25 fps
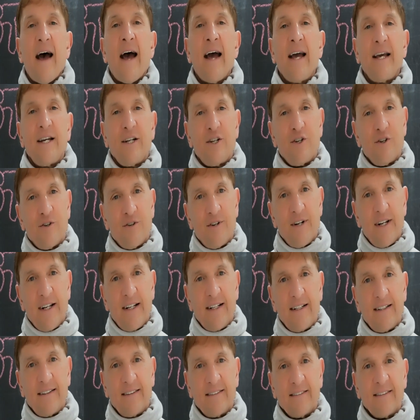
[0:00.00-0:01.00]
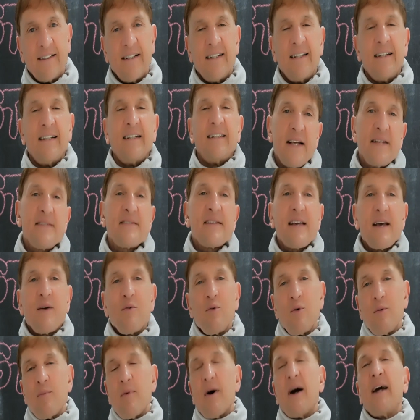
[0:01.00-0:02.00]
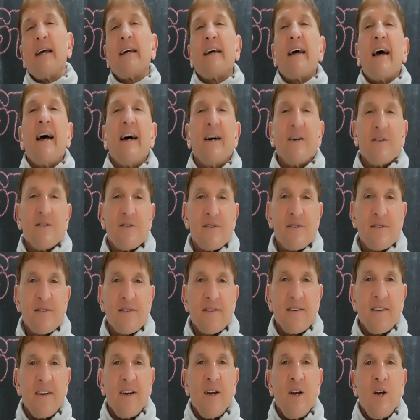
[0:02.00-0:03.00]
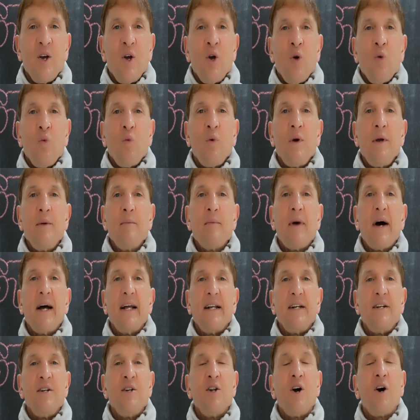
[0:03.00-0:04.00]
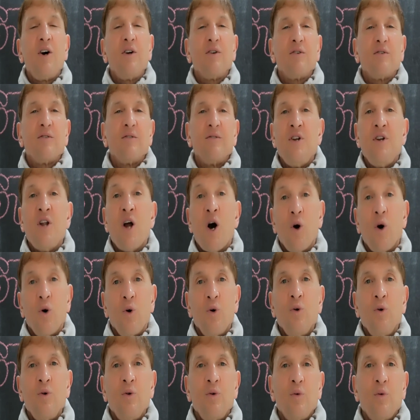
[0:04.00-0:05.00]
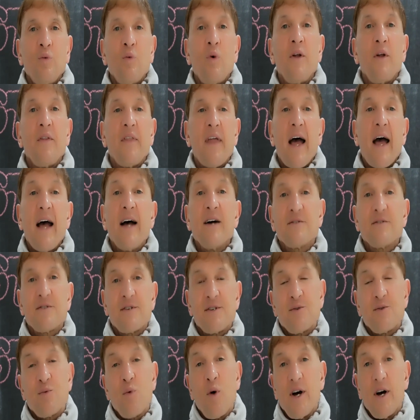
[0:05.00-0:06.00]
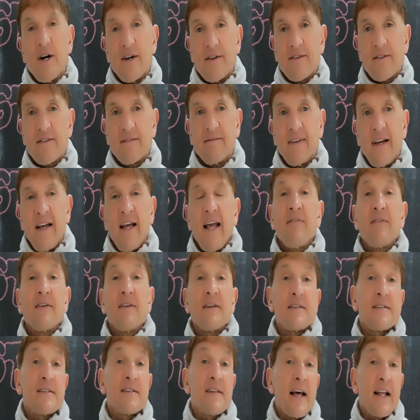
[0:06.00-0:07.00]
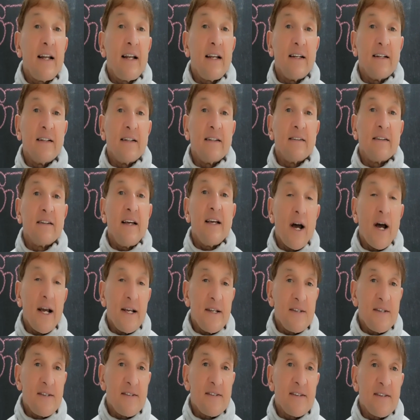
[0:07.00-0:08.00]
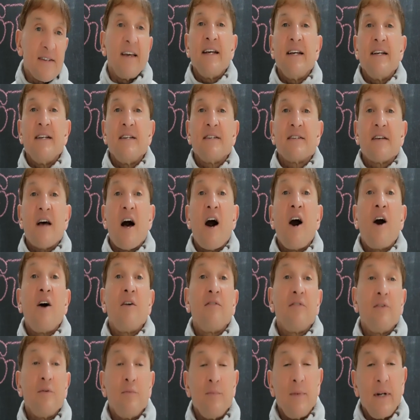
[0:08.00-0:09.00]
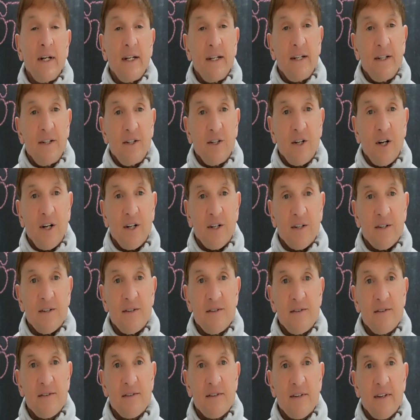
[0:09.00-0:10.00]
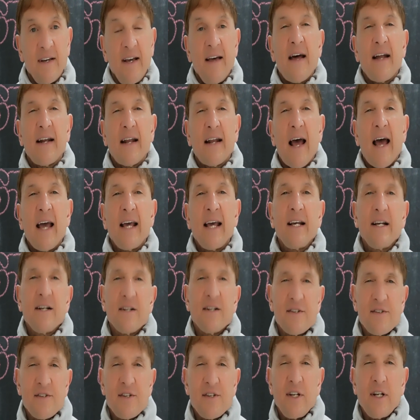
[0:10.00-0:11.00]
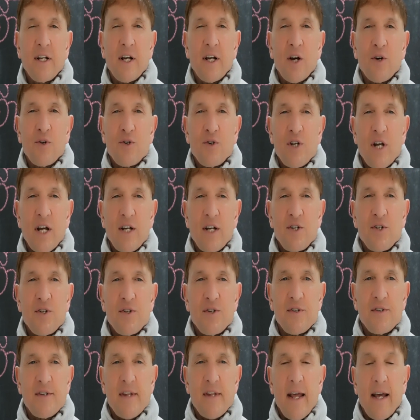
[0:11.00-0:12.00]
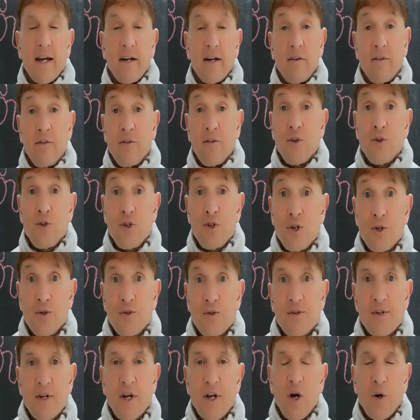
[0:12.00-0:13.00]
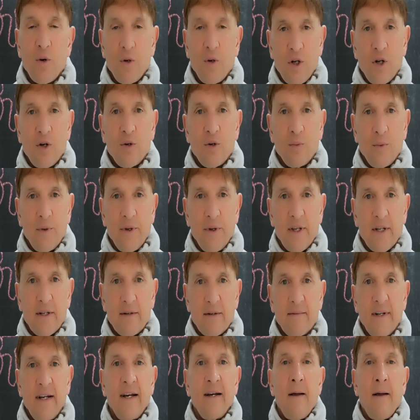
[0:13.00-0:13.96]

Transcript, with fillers: Anchoring. Let's say we're buying a house. We might not know what the house is worth. If the seller price is half a million dollars, that anchors the negotiations there if you choose to go along with it.